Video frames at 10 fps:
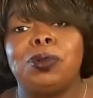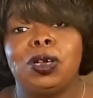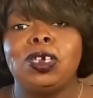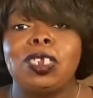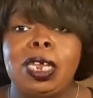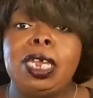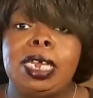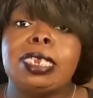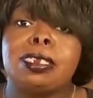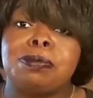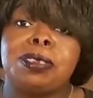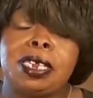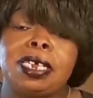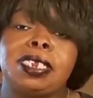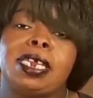because he is
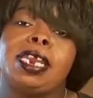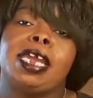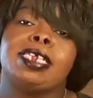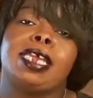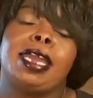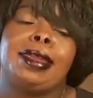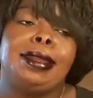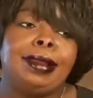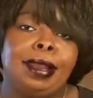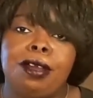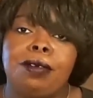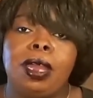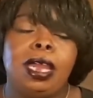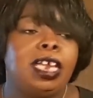obsessed and has and he loved.